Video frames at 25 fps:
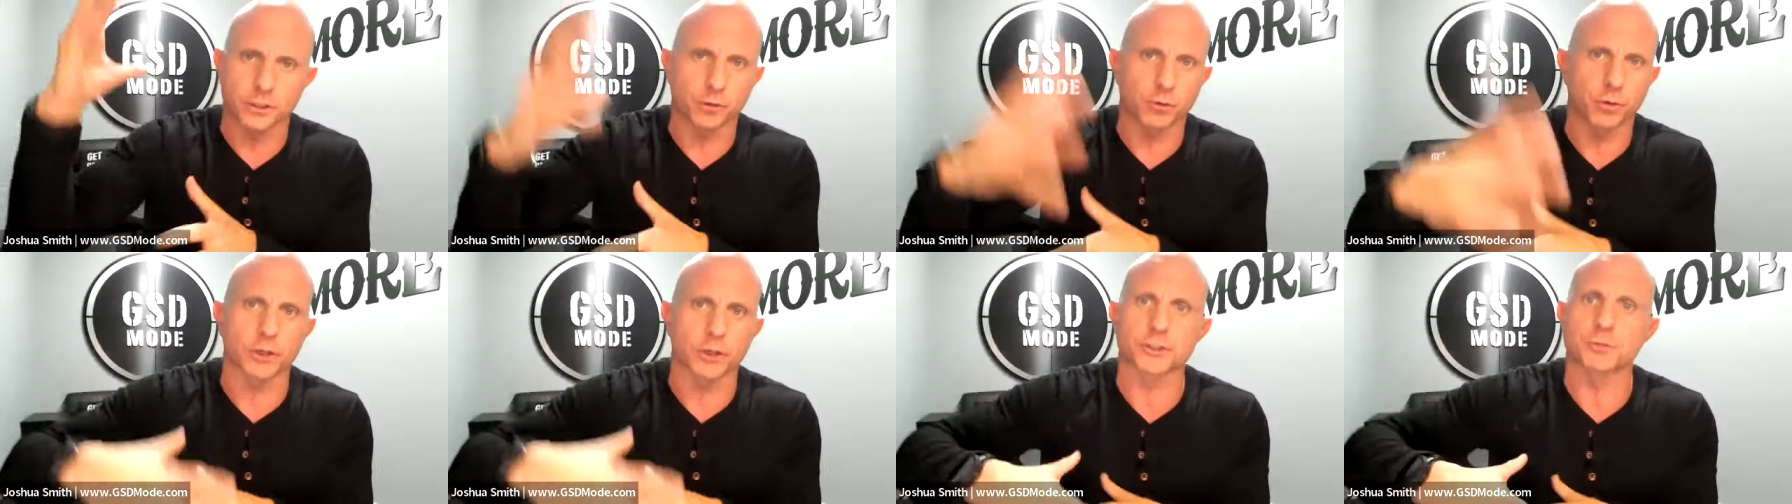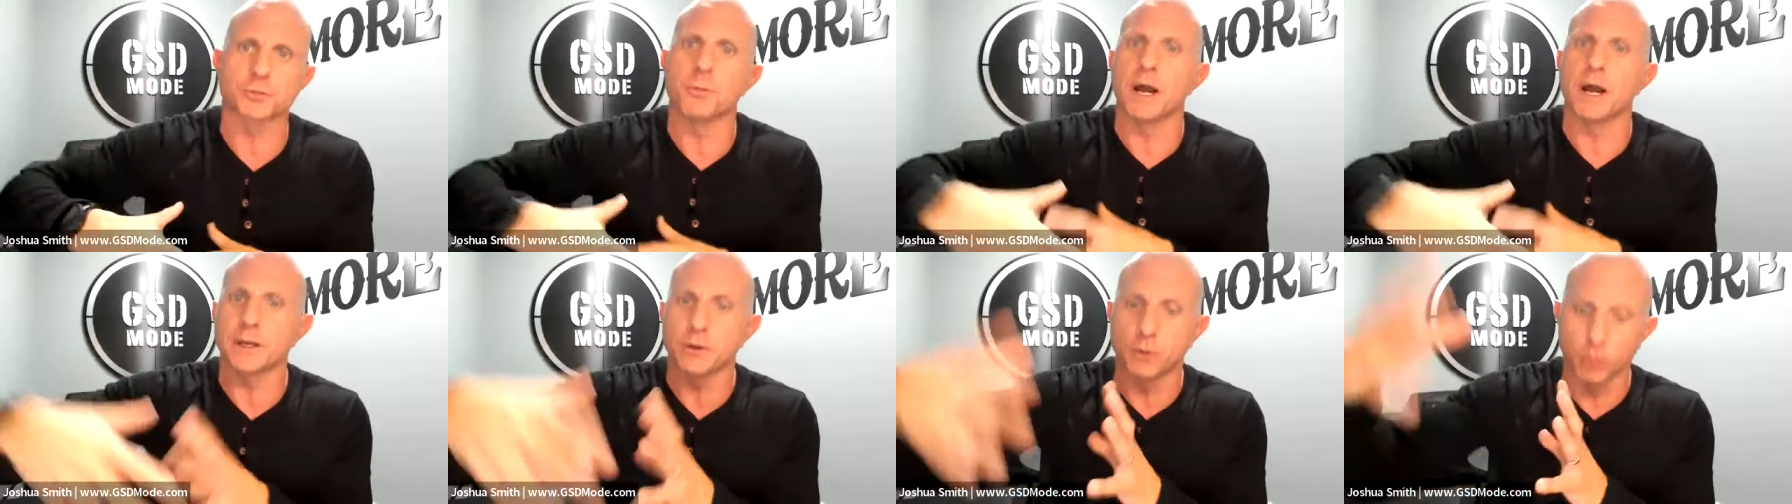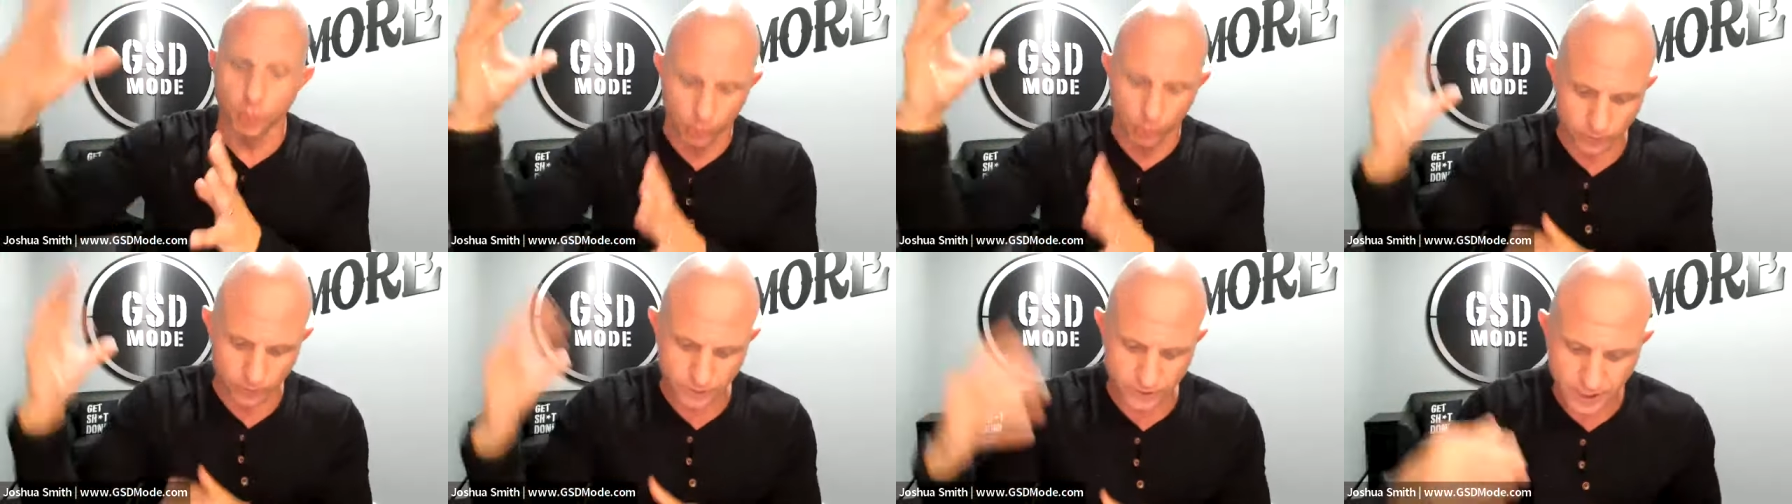and crush my
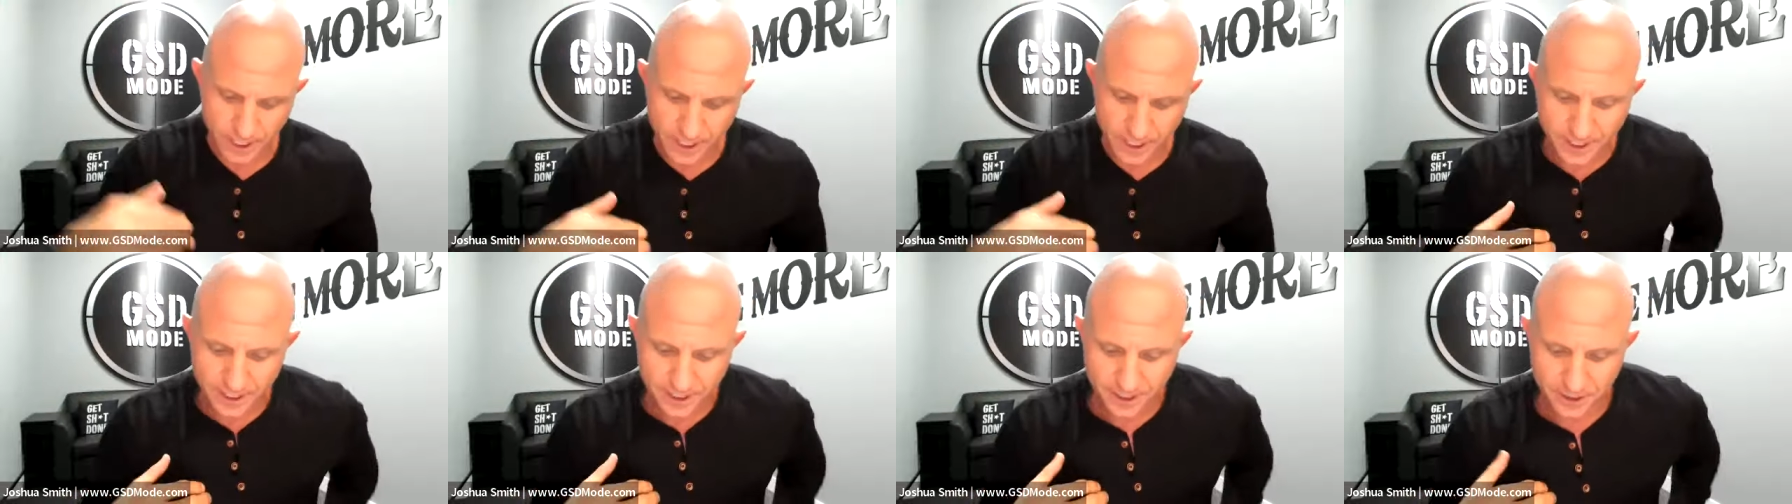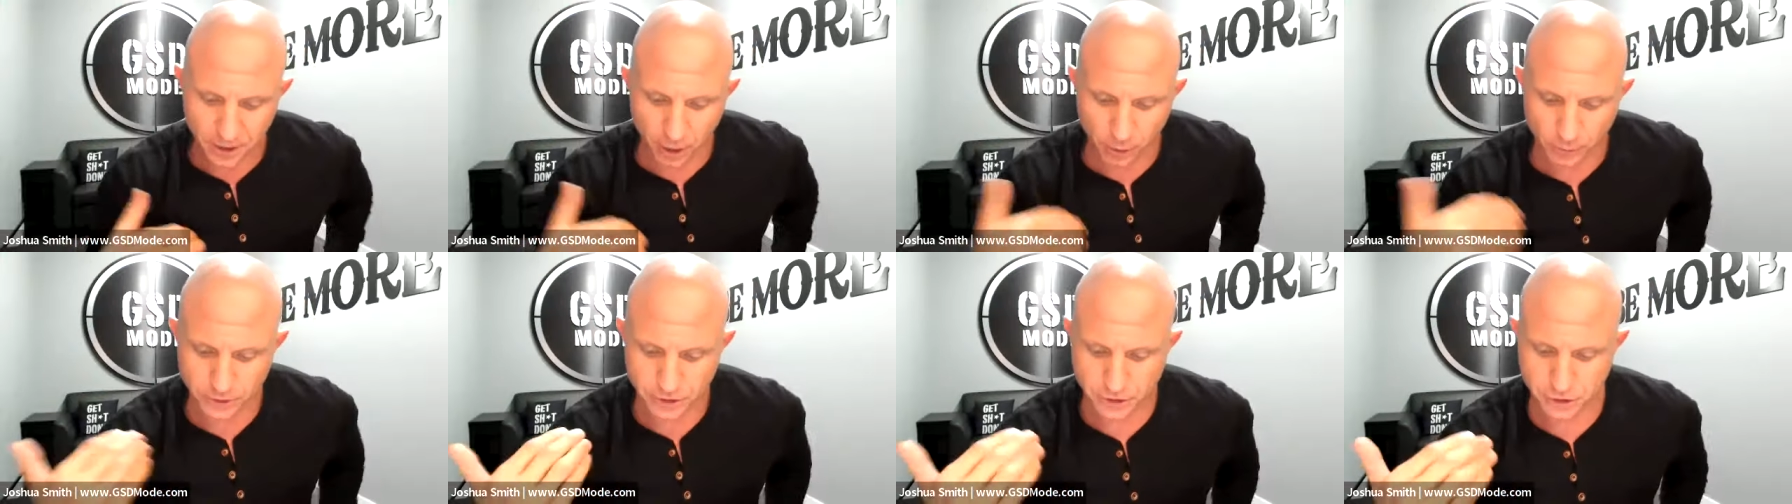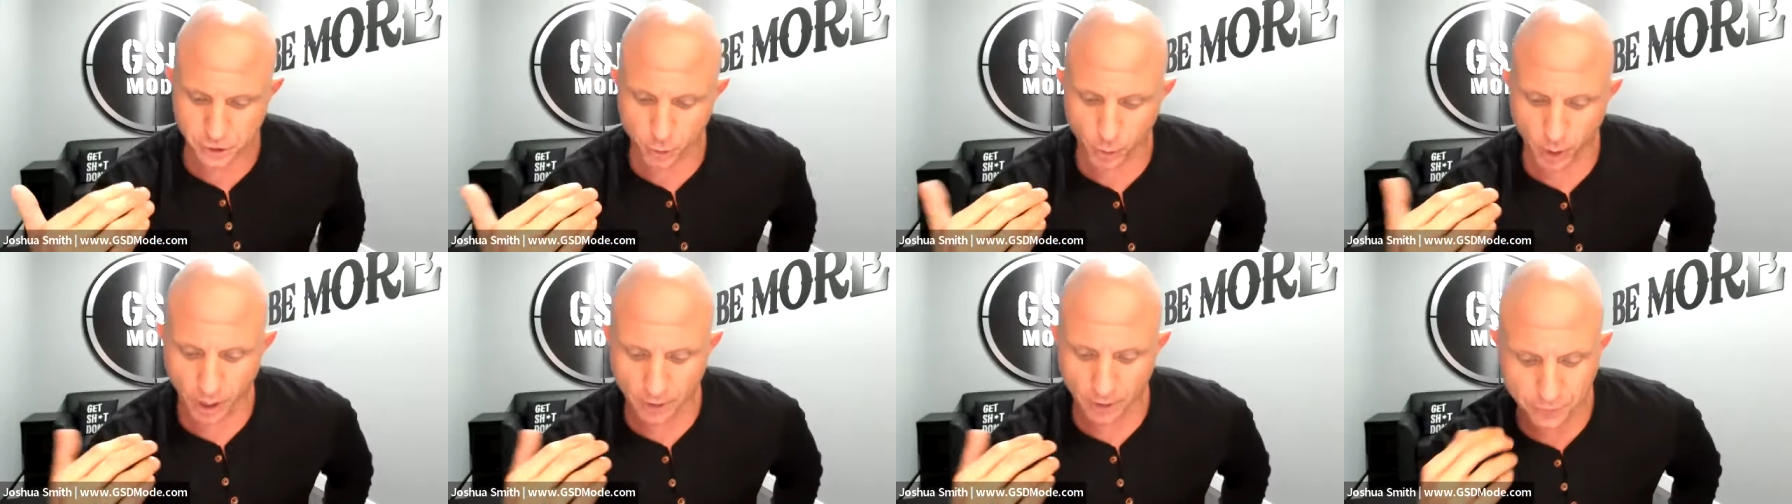goals, you know, and
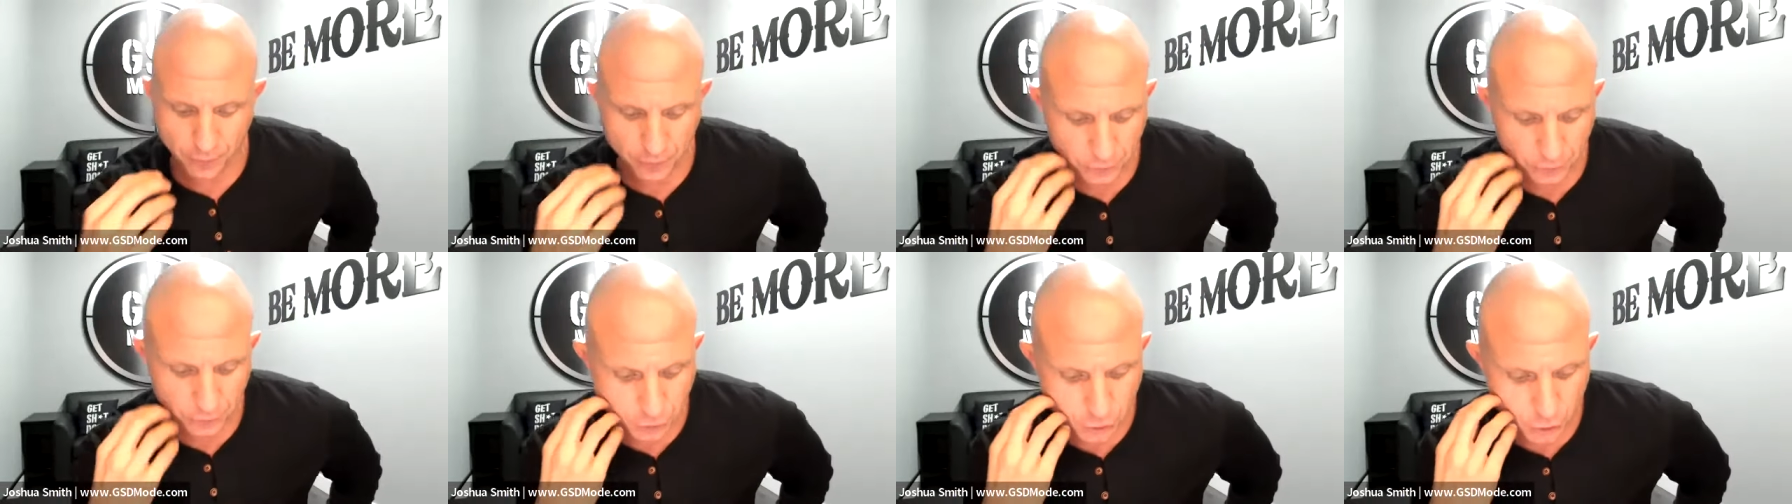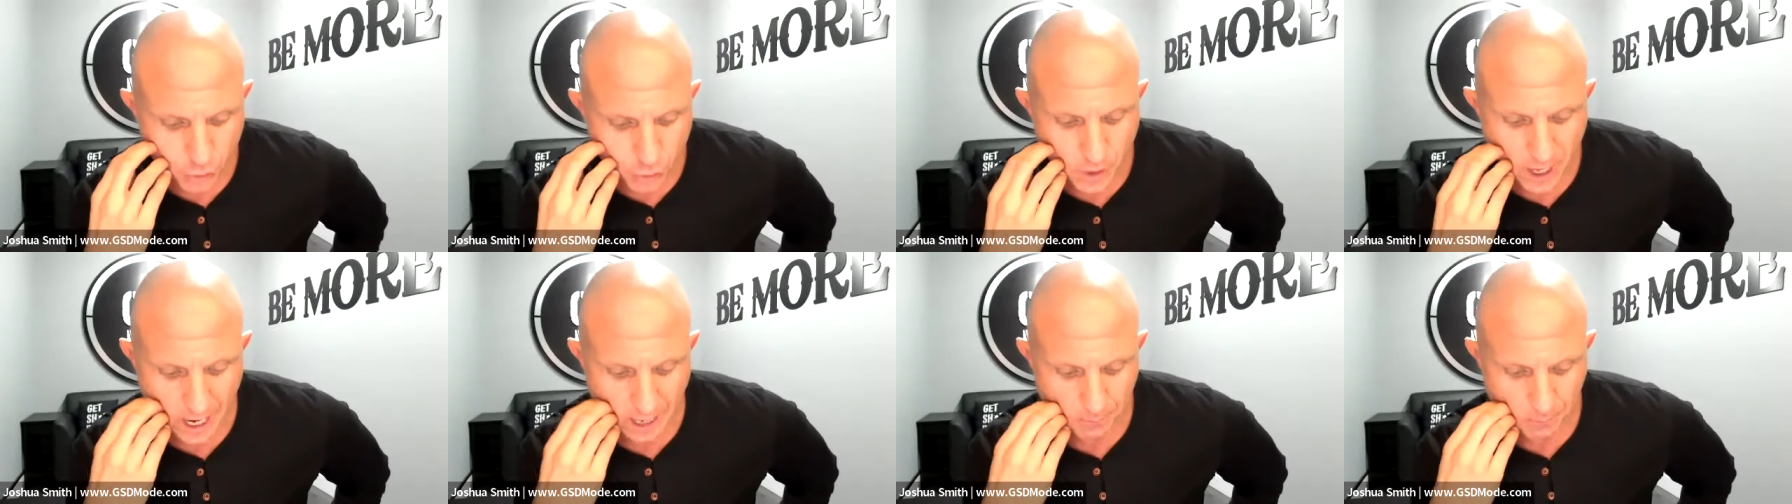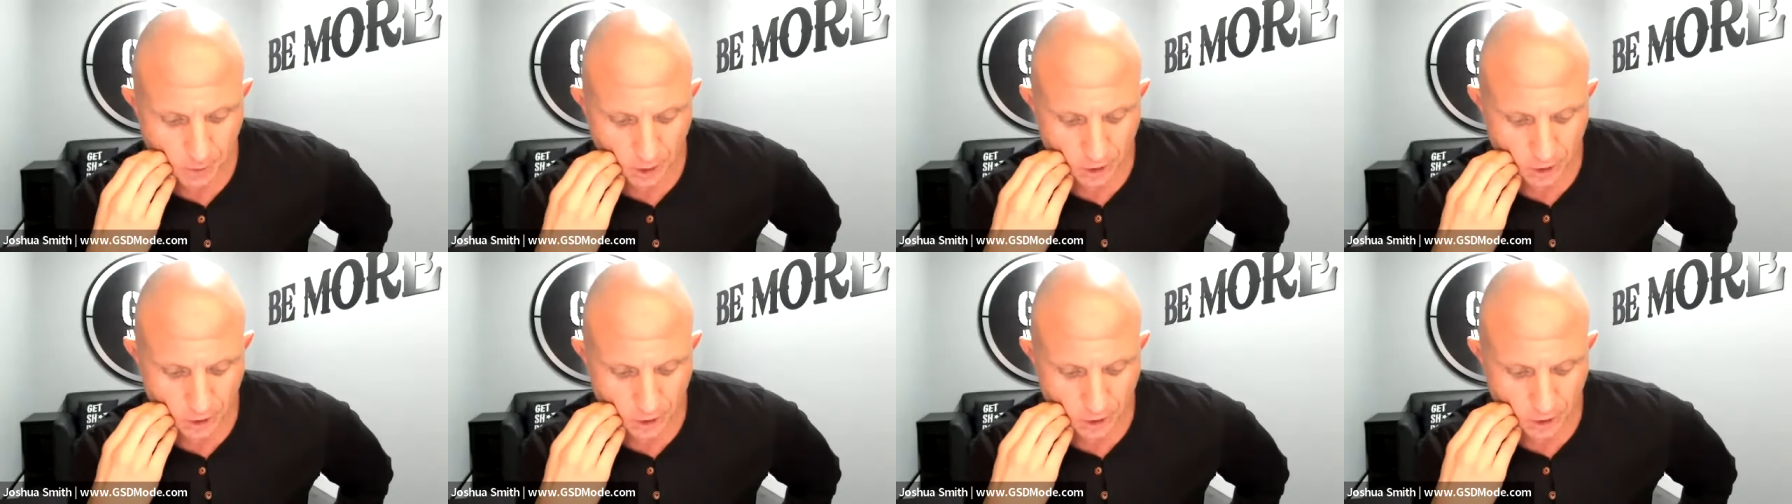just go out there and do that